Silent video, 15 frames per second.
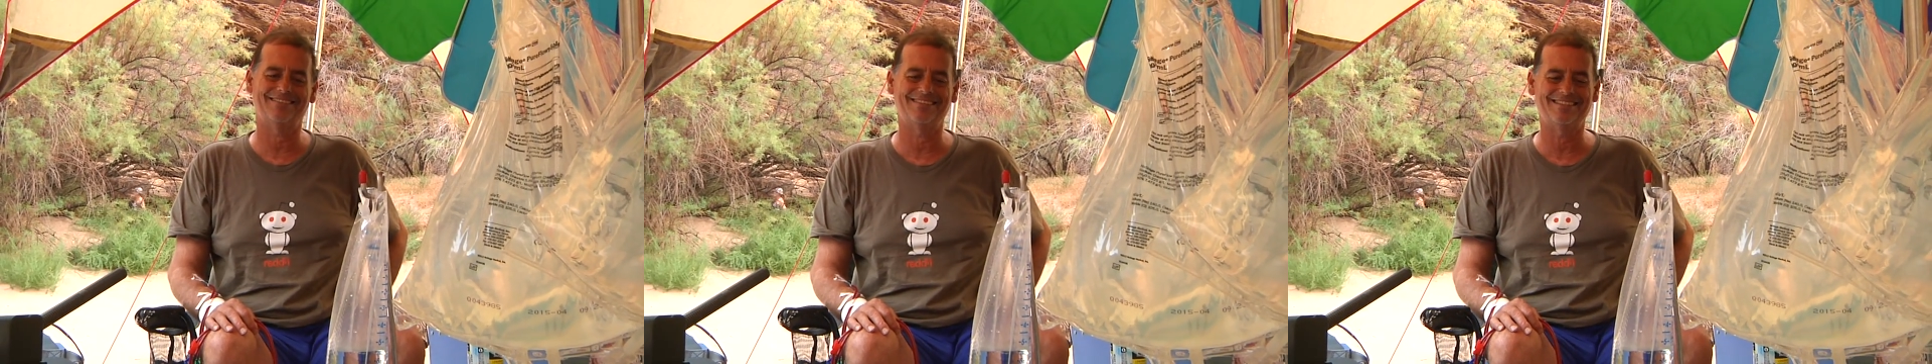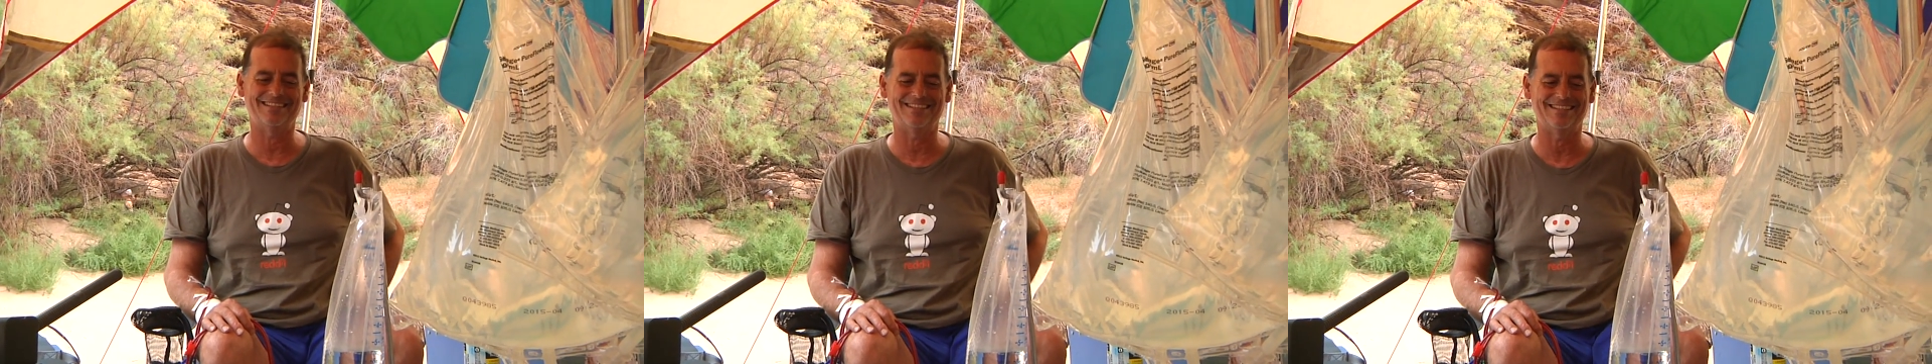
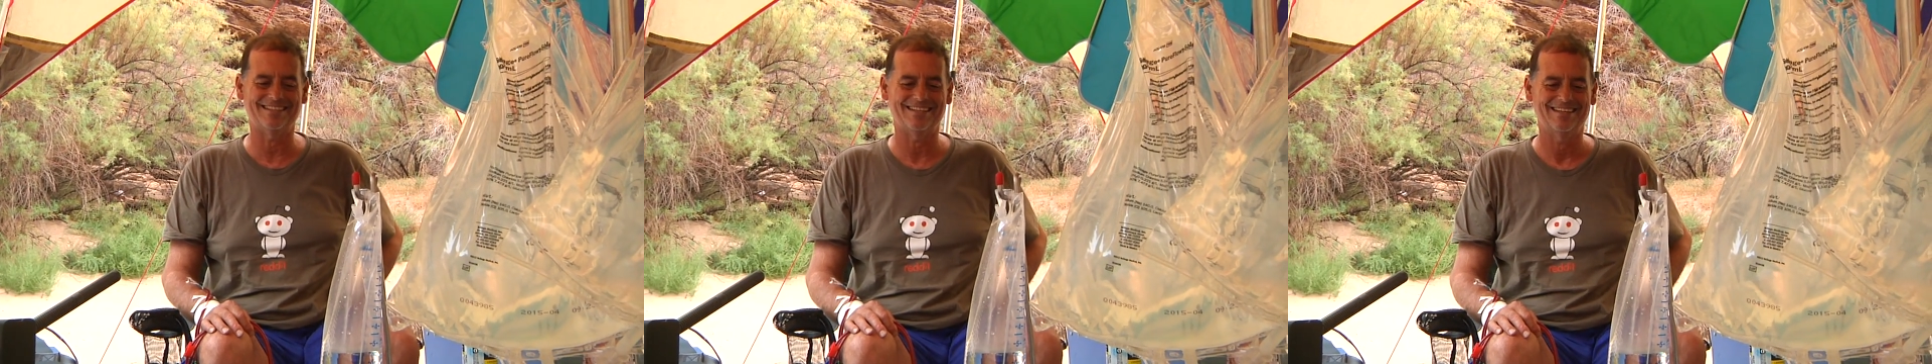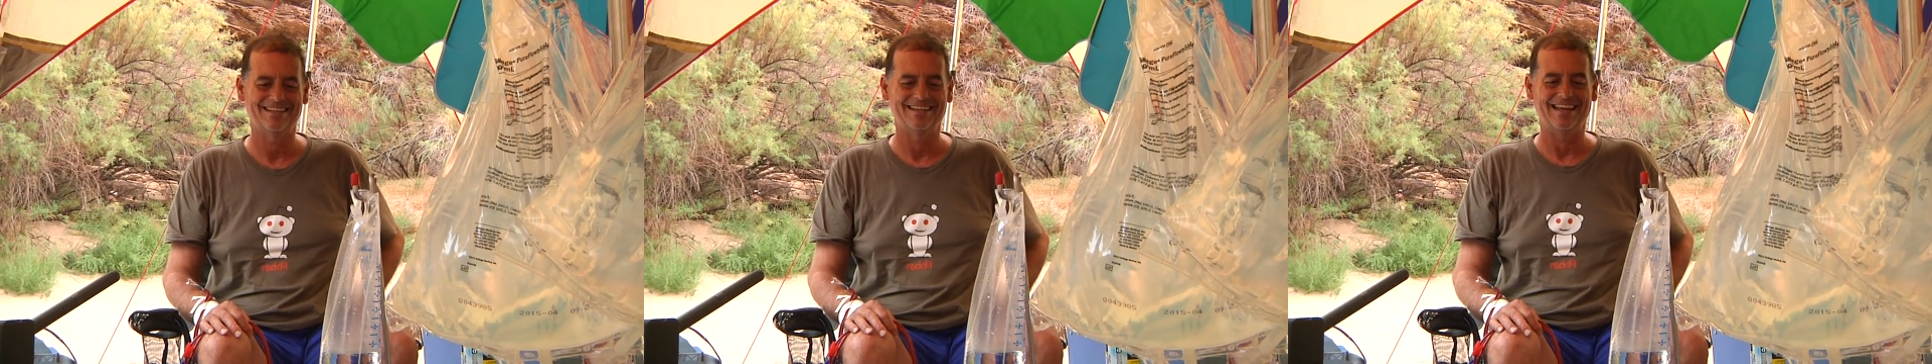was just
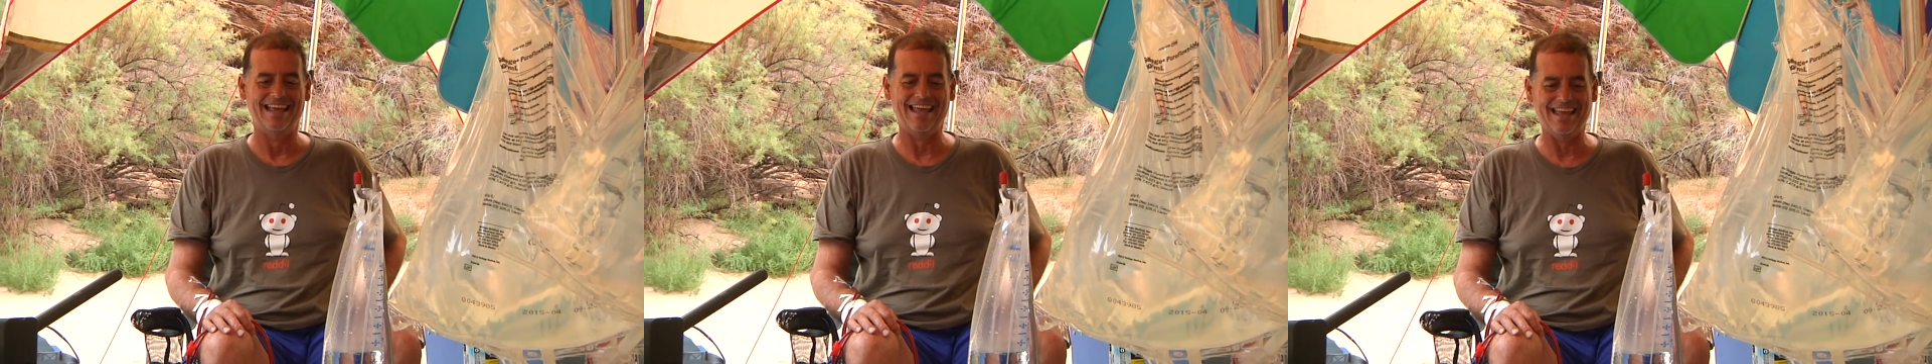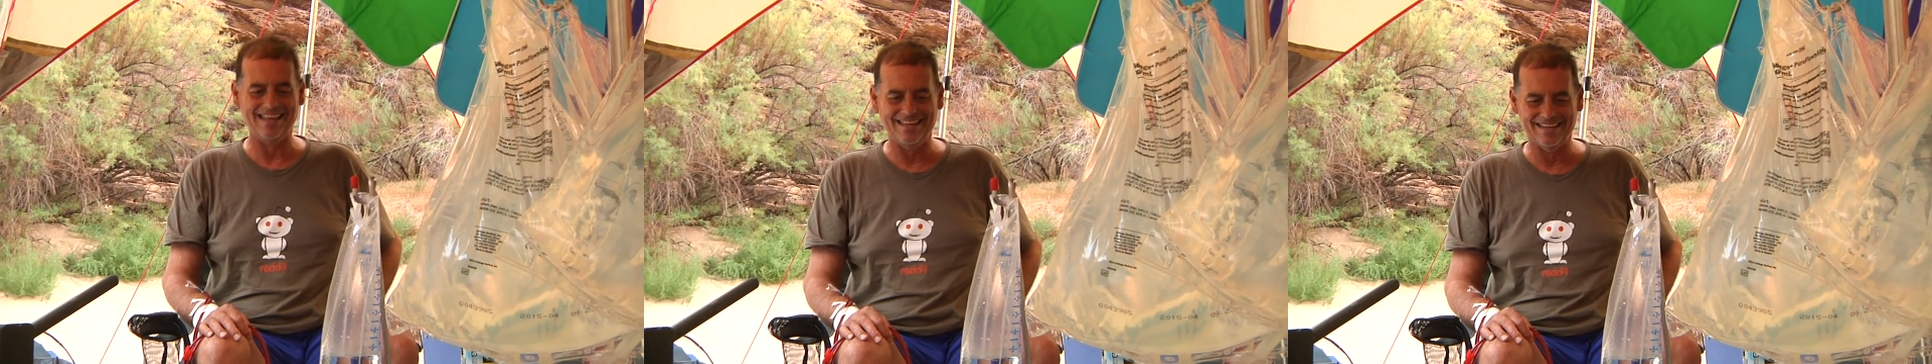
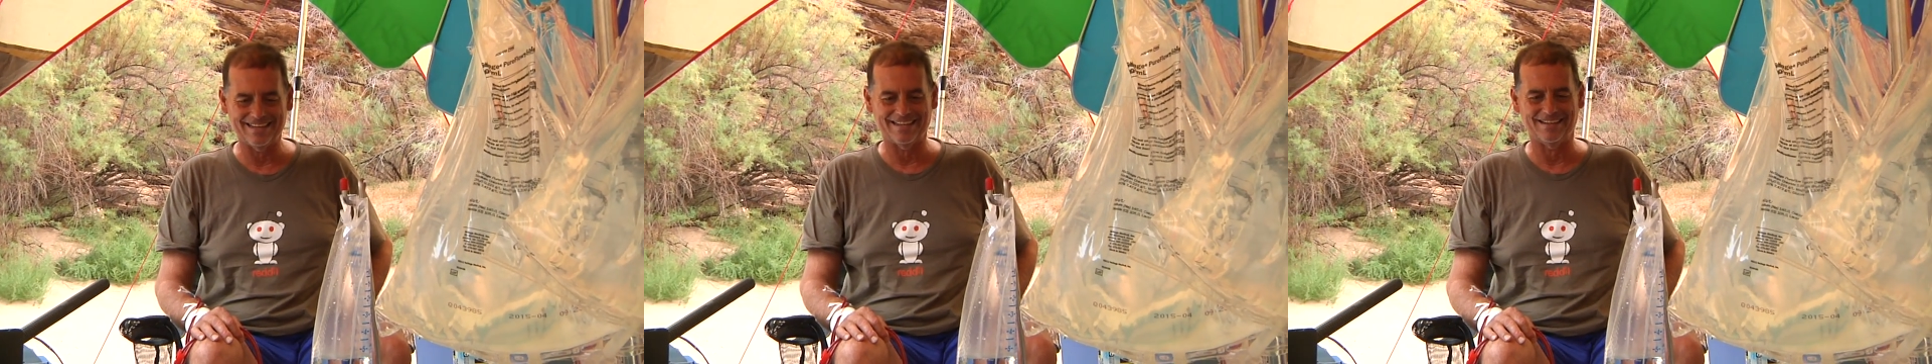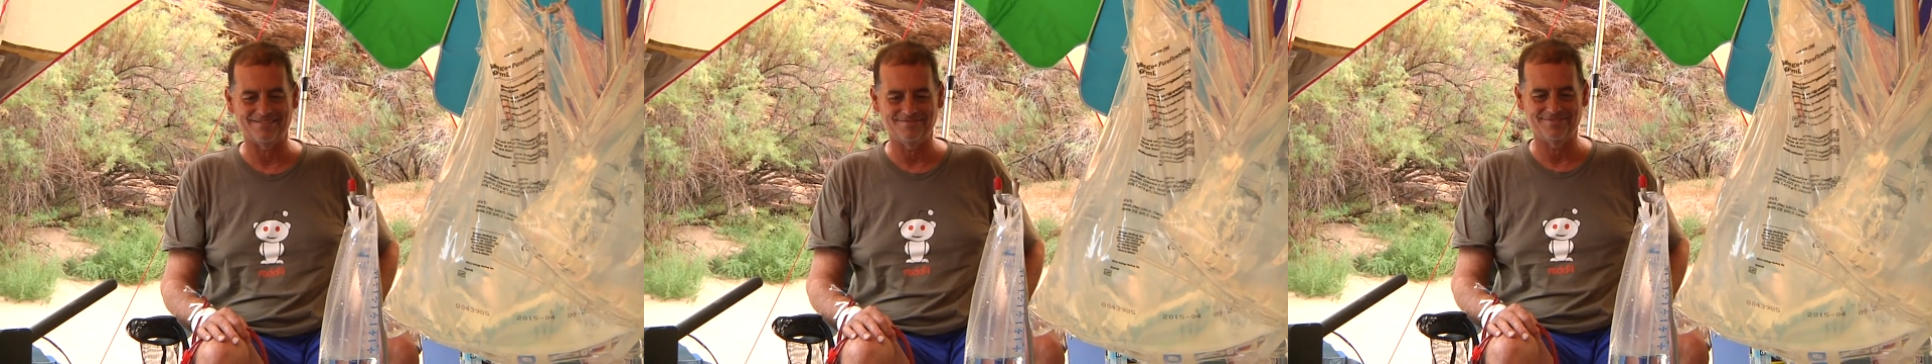a
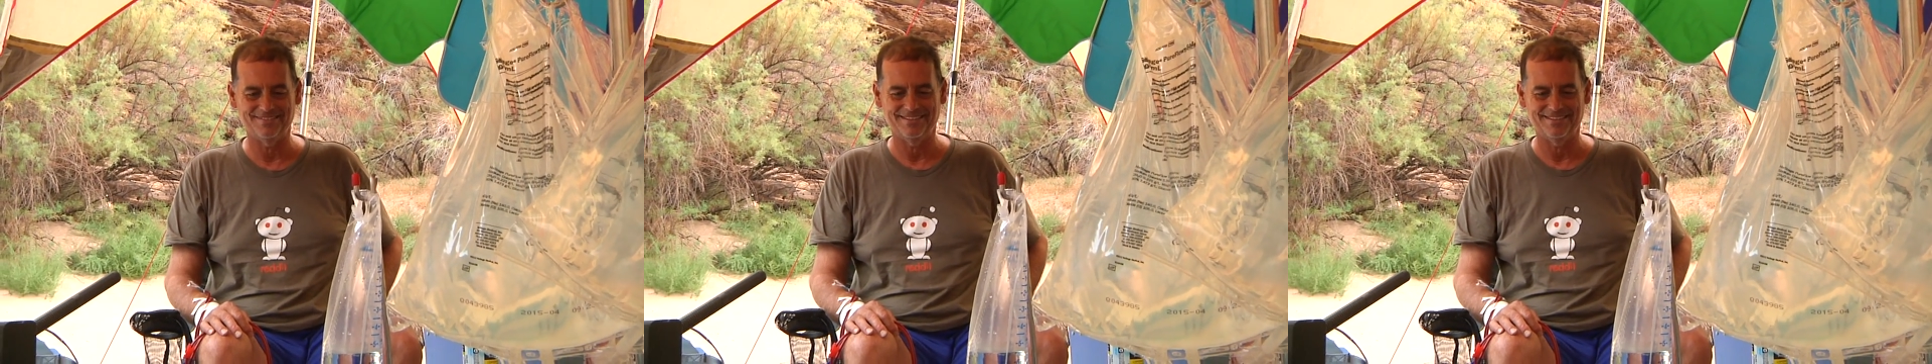hiccup.